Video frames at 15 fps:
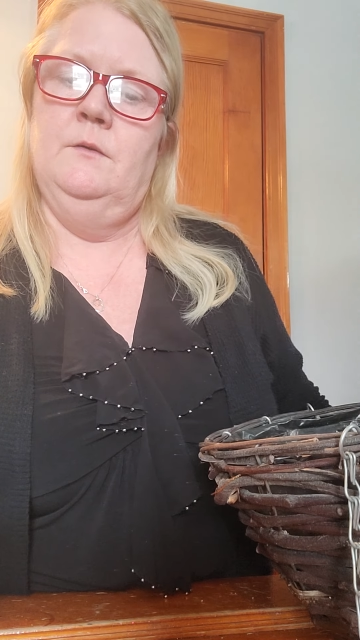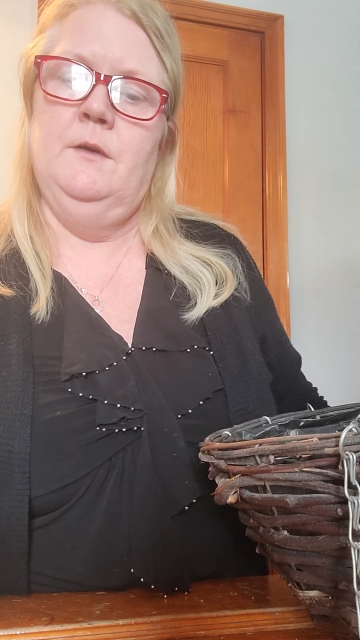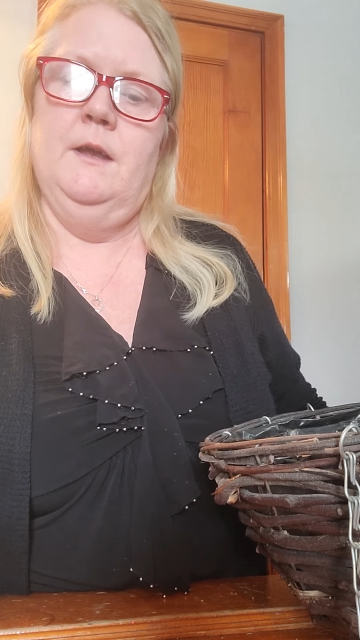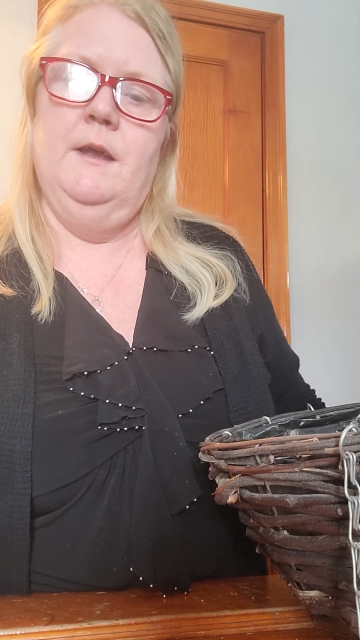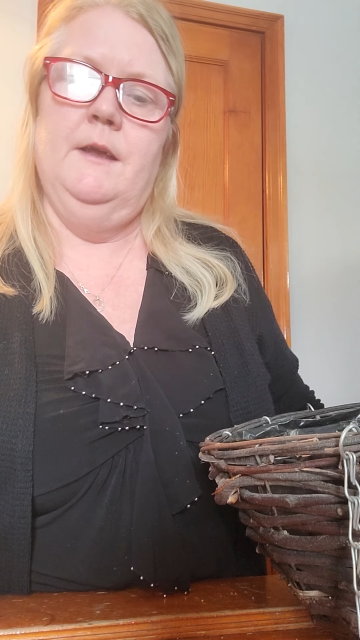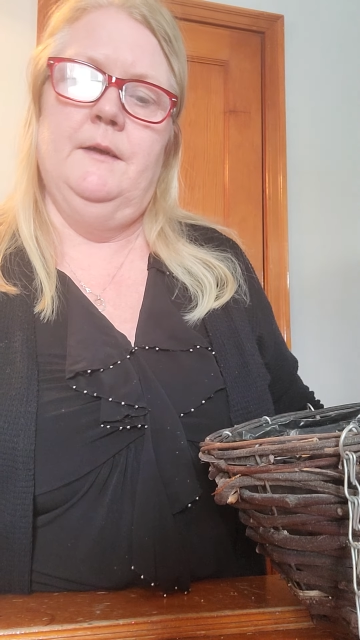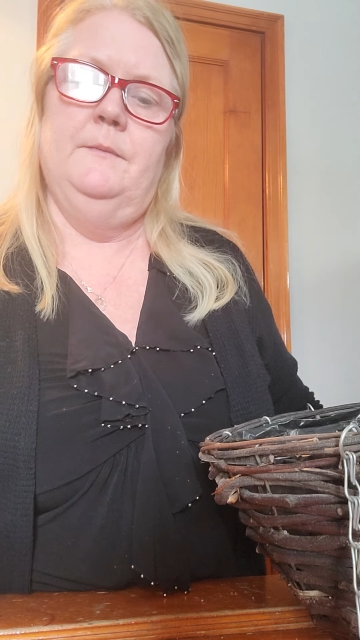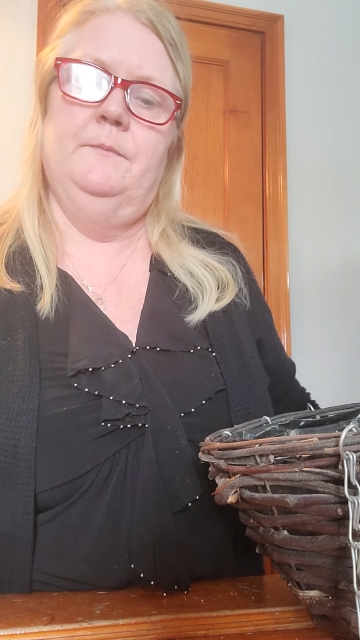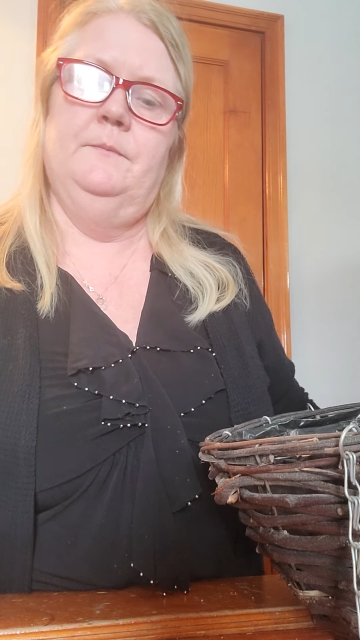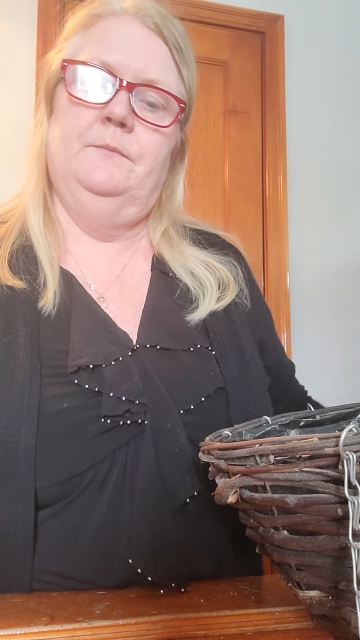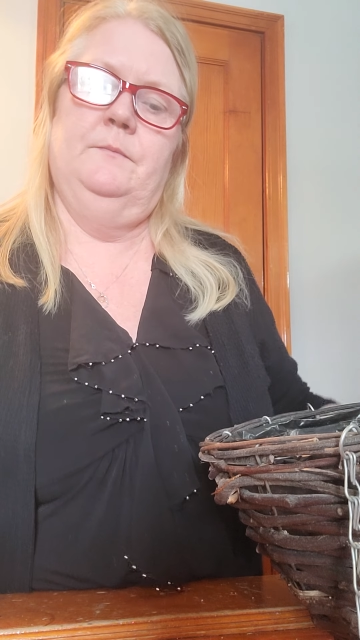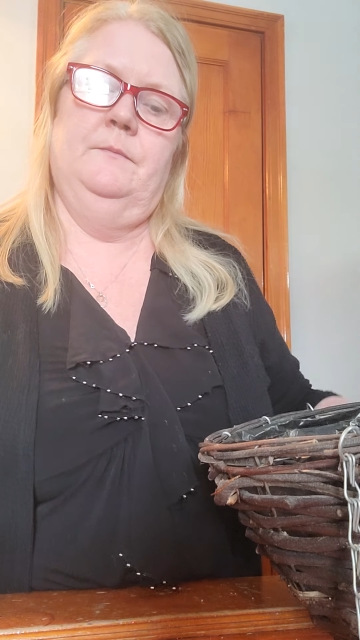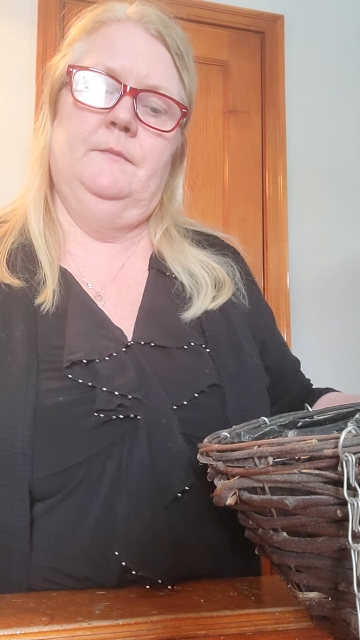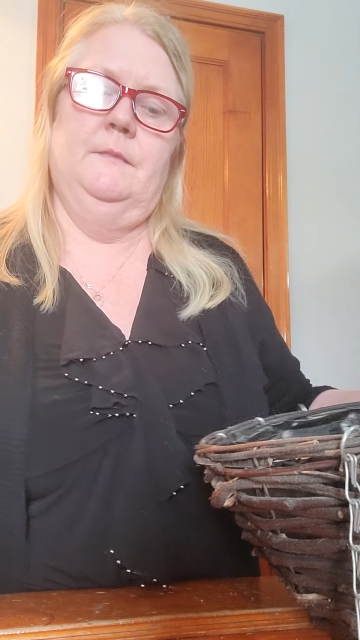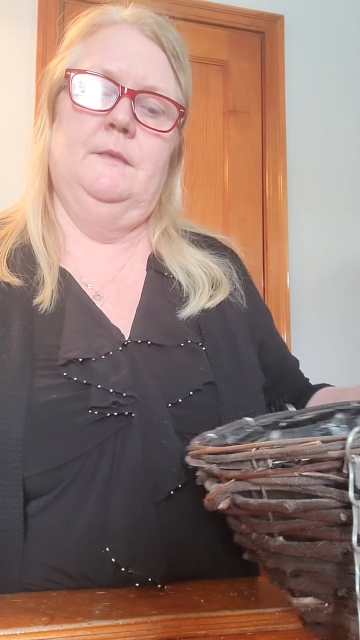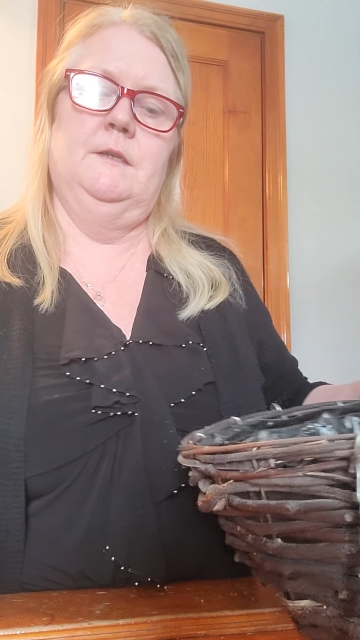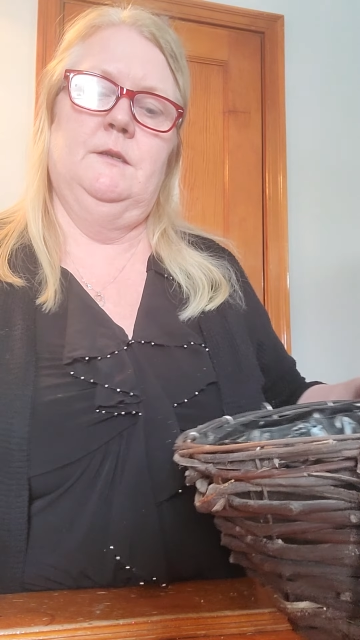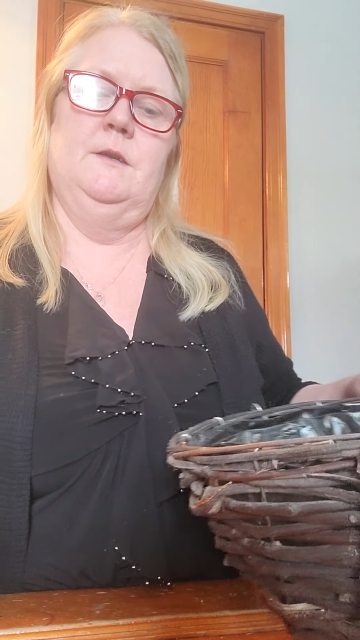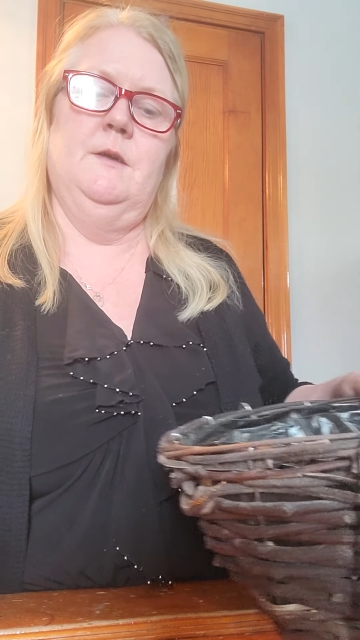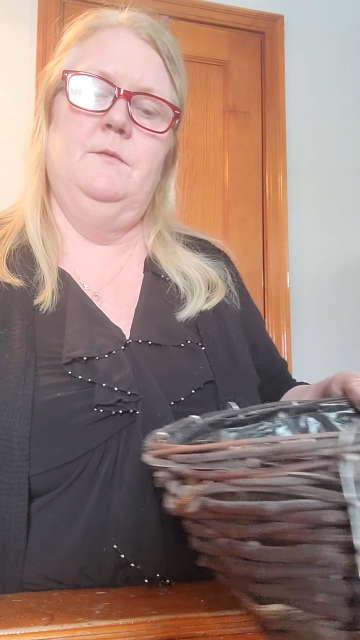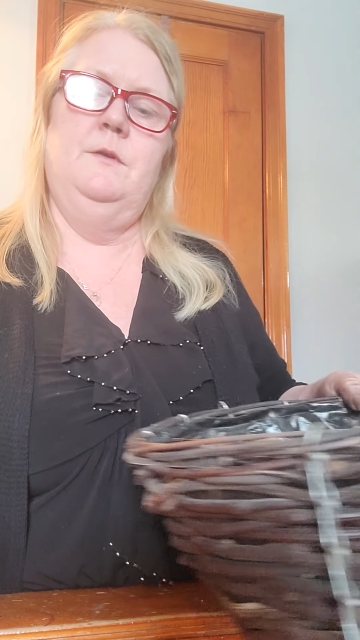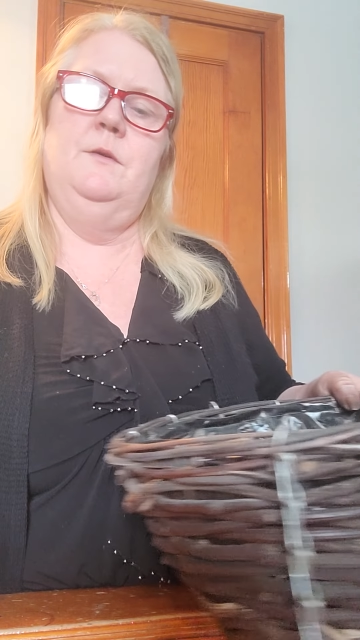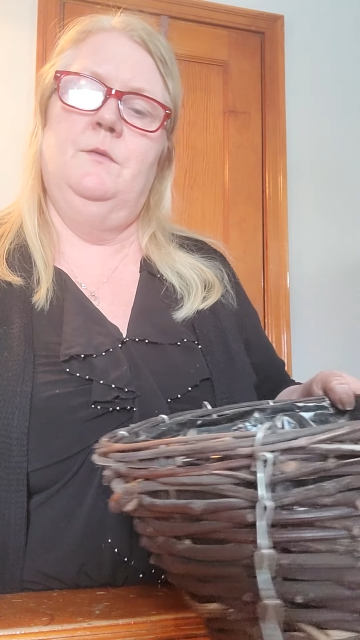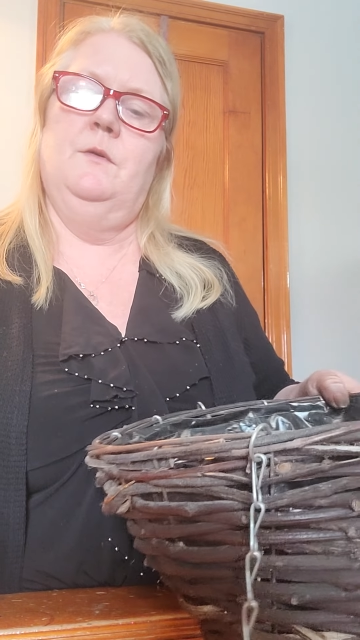Okay, so now you